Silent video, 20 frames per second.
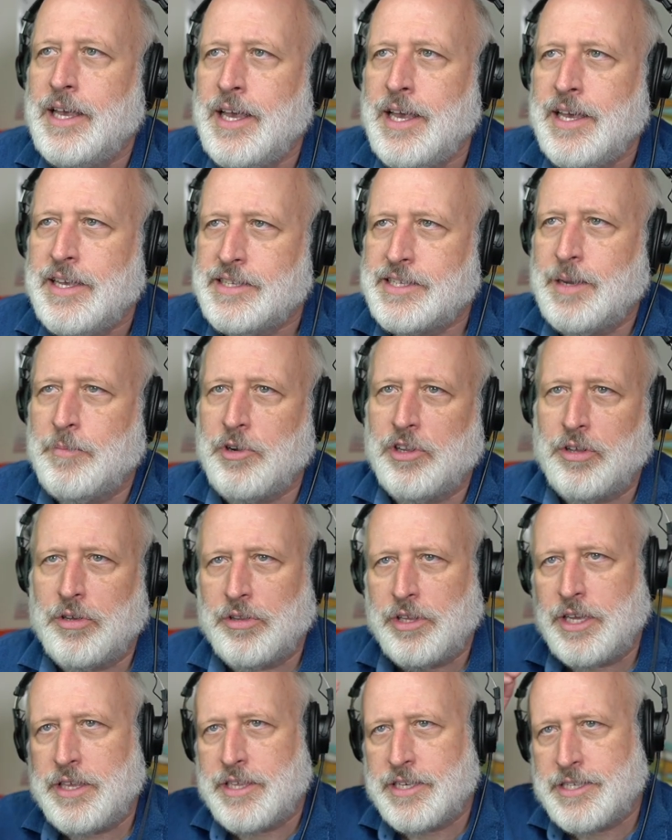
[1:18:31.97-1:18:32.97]

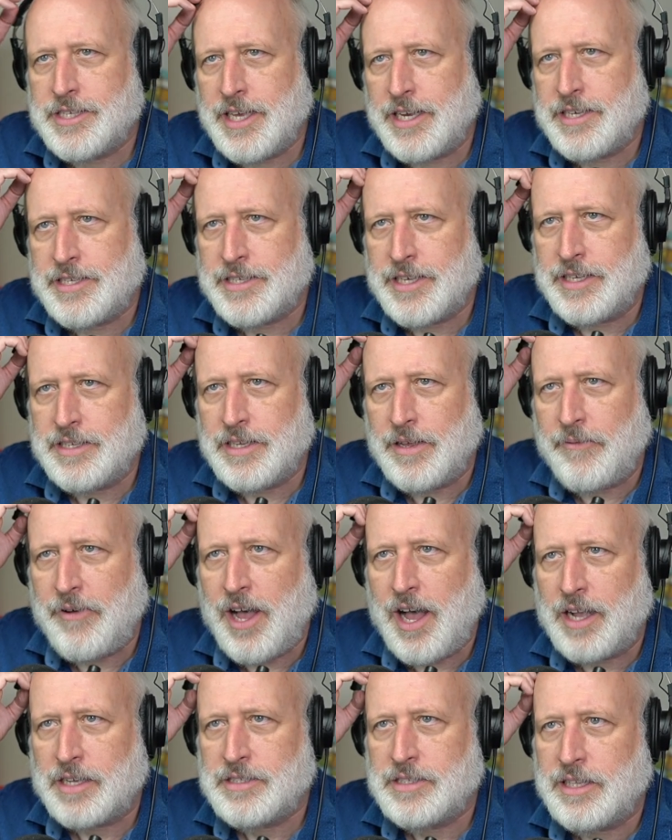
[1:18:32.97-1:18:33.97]
Similarly, the citizen of
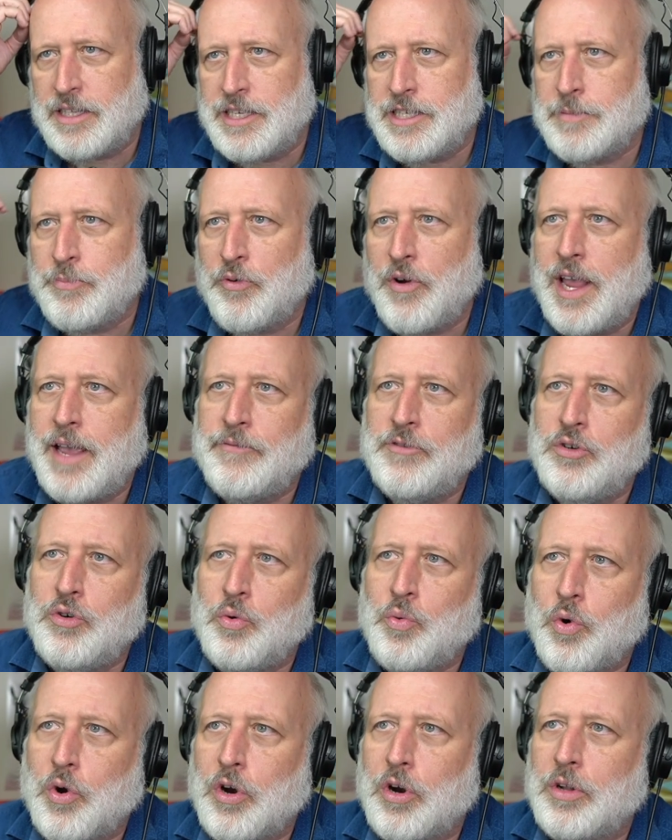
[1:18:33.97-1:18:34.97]
Huxley's Brave New
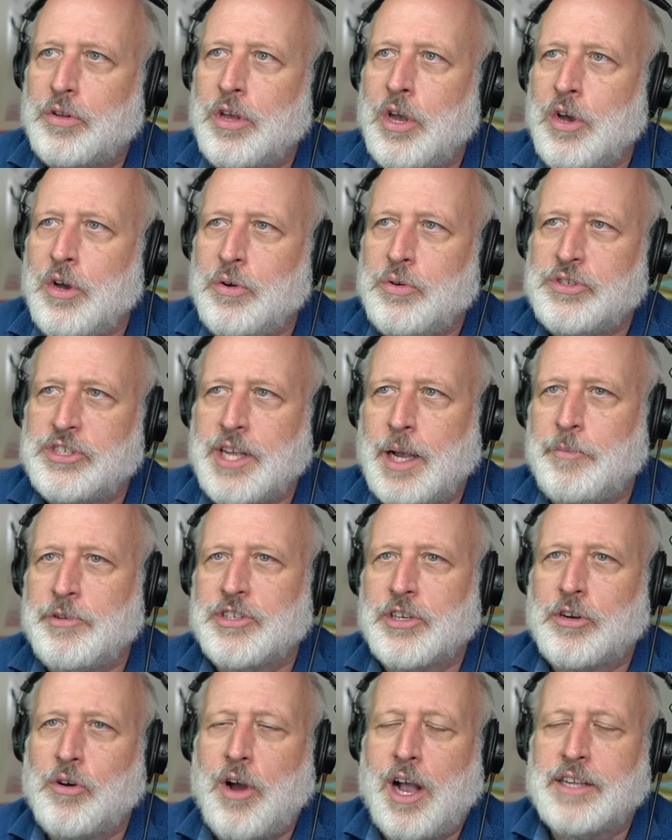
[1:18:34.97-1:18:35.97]
World, who
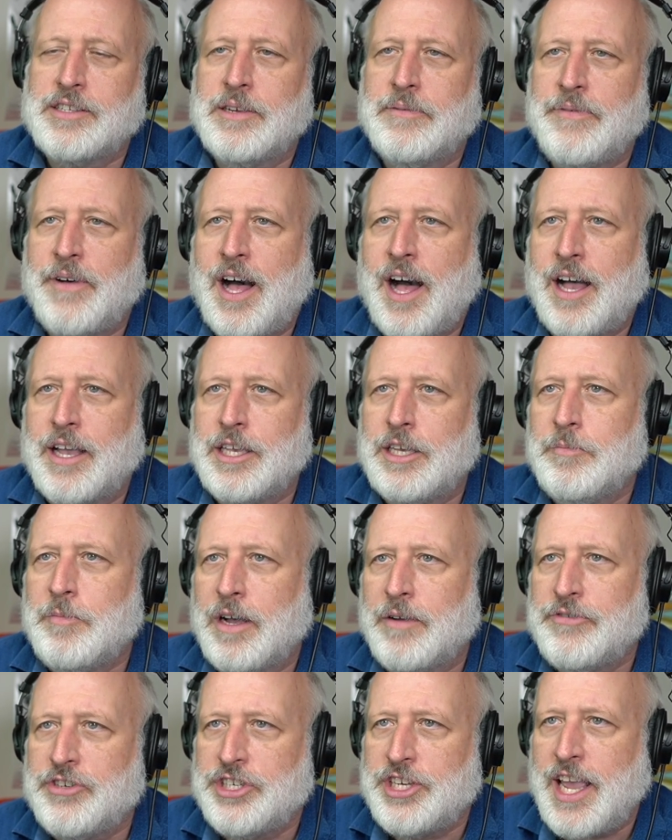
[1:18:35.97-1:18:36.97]
stumbles across a volume
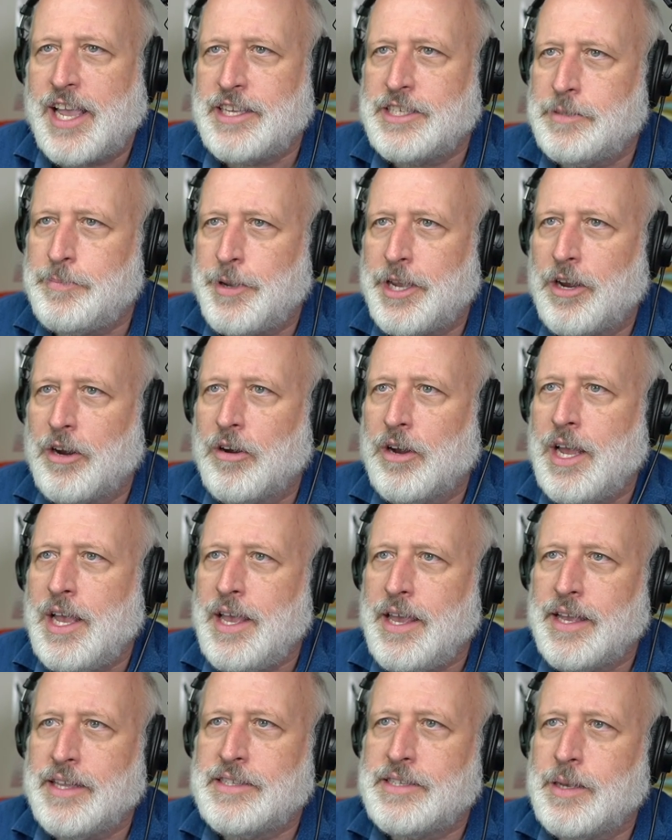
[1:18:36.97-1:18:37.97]
of Shakespeare
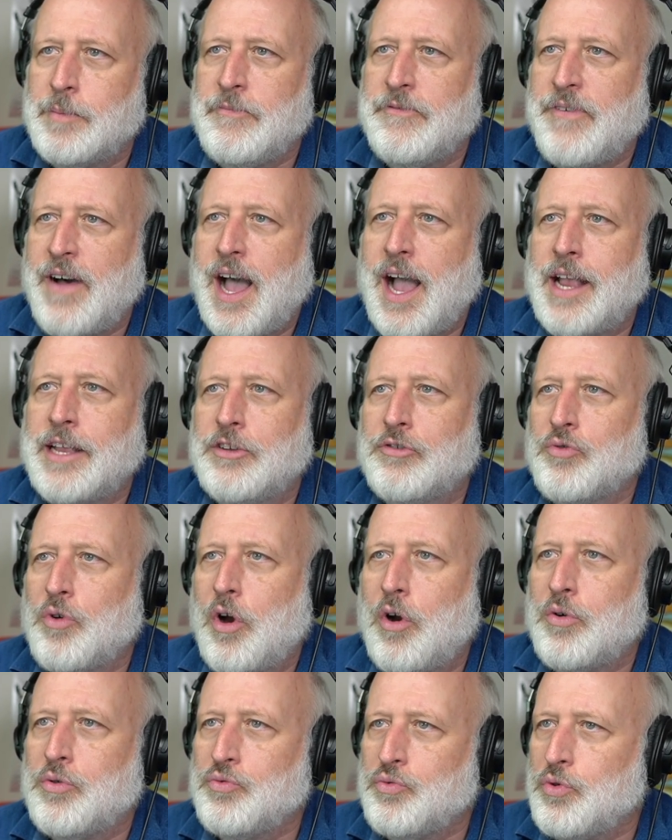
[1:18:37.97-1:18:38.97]
in some
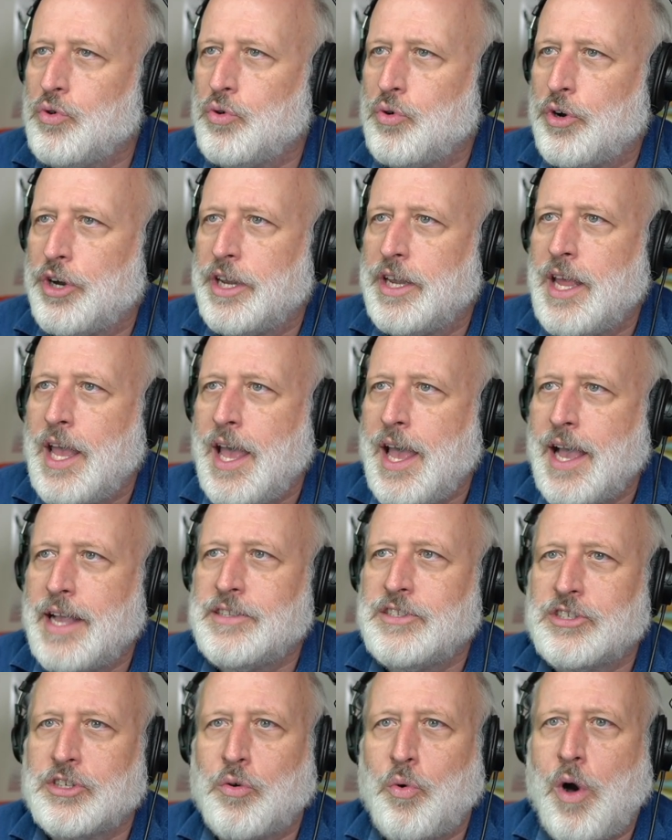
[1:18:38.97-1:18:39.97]
vine-grown ruin
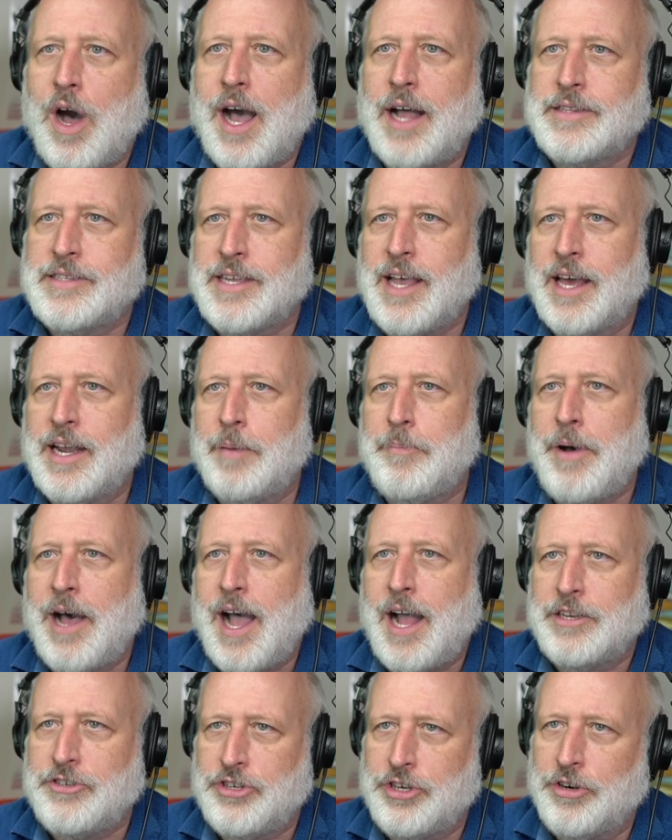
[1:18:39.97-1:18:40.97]
and squats on a
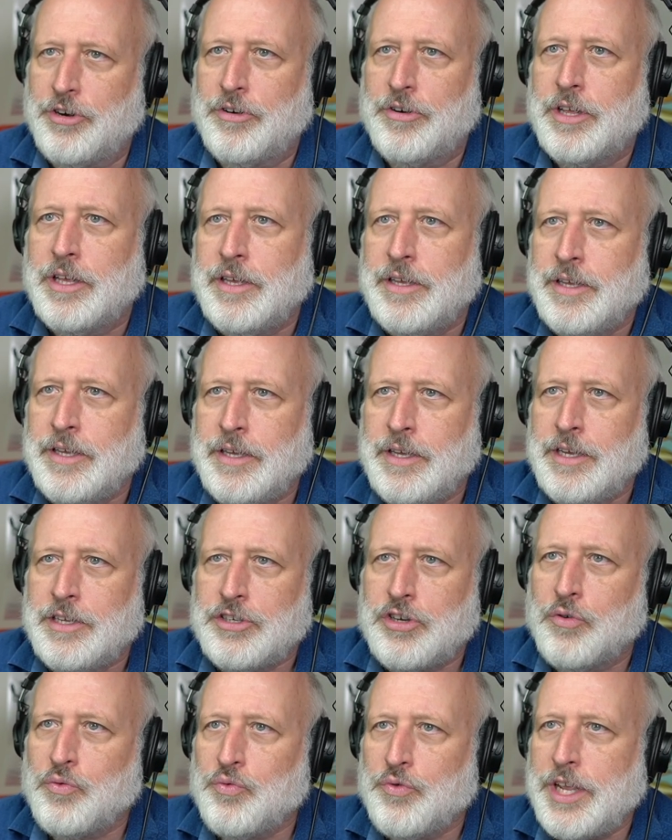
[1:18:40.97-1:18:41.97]
potsherd
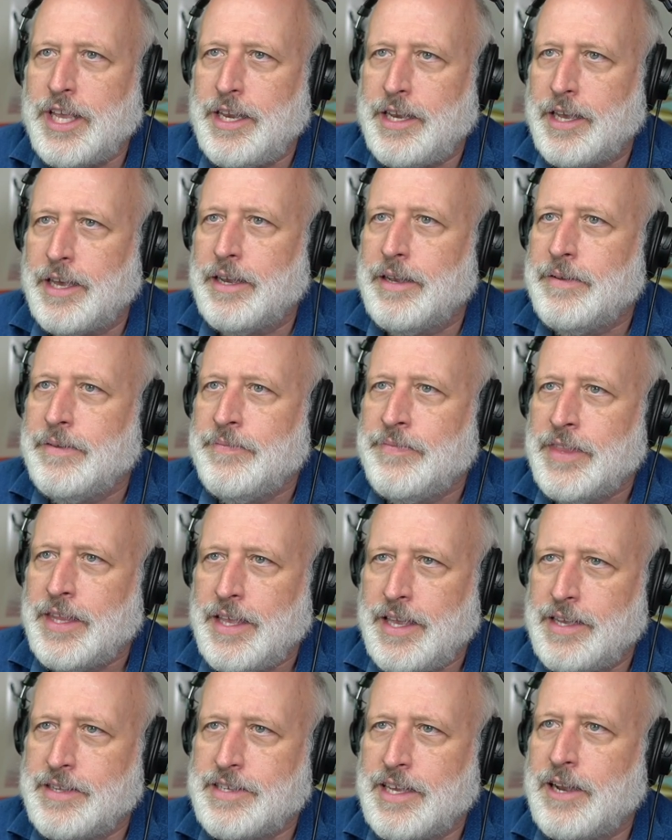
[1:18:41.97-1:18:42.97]
to read it,
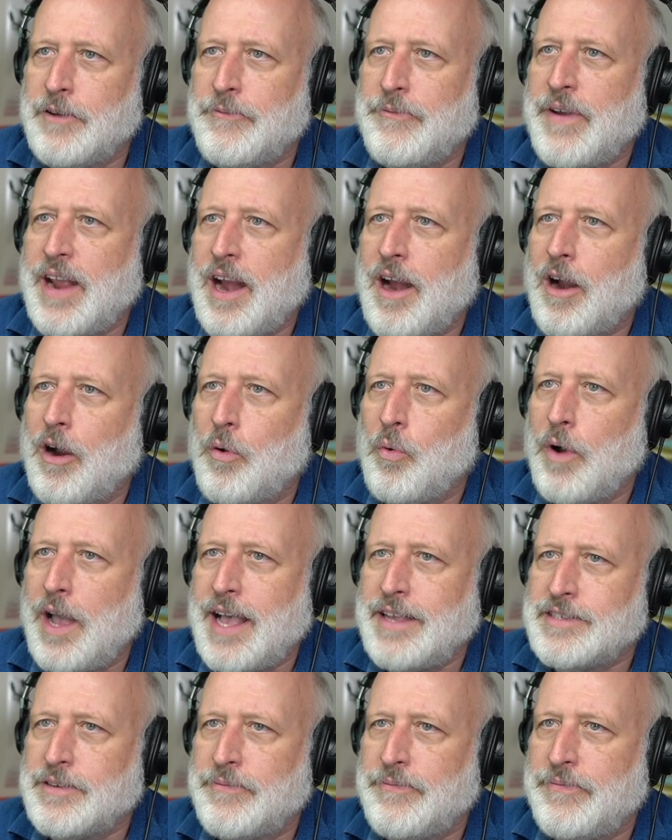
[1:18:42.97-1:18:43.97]
is in a fair
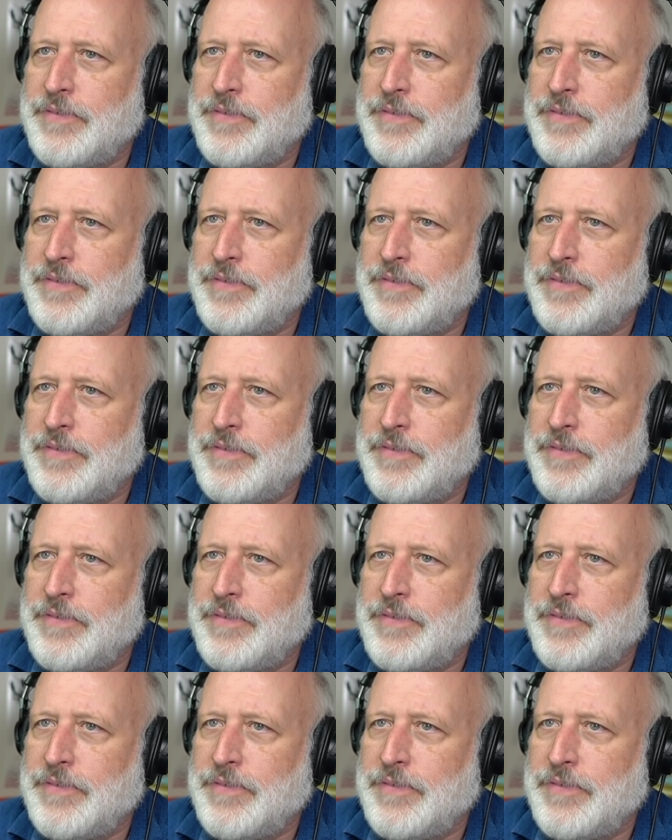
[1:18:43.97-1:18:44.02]
as a